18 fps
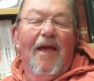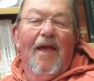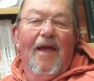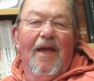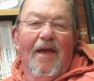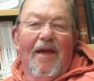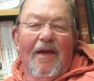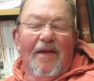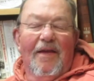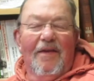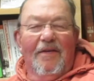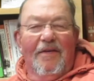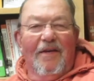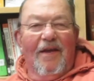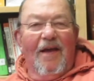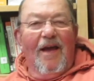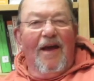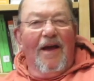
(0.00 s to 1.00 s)

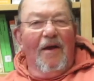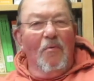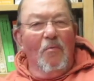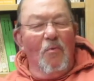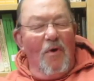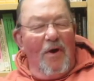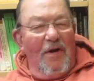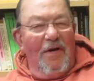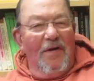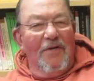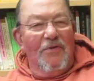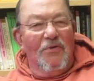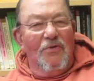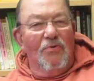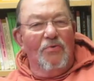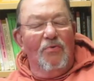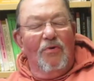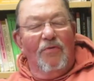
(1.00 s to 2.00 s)
And I wanted
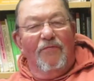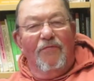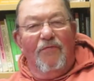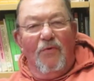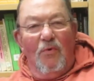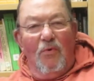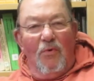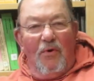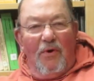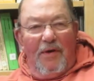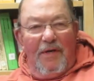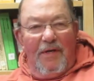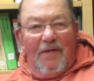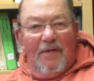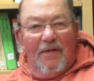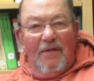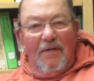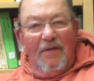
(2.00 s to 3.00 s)
to
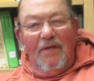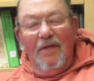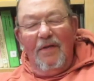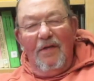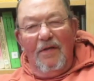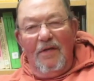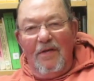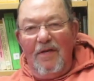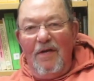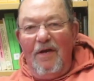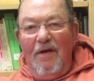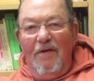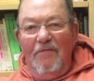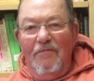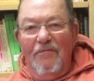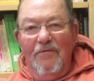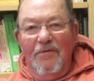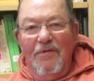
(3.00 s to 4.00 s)
avoid
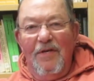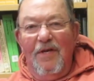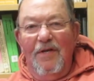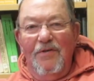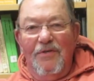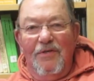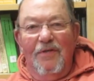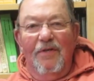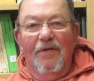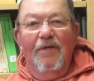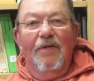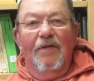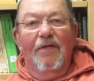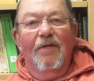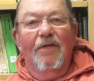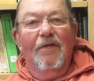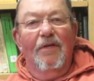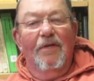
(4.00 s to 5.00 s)
confrontation
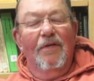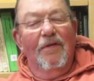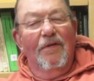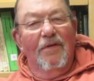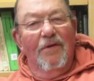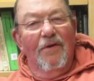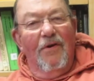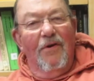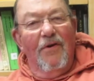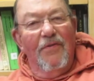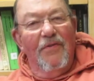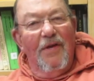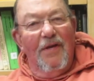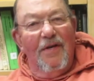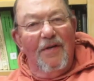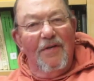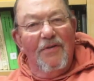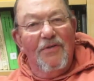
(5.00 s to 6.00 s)
on
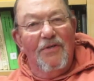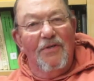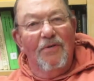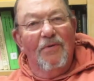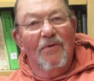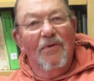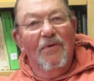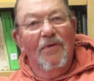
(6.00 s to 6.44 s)
that issue.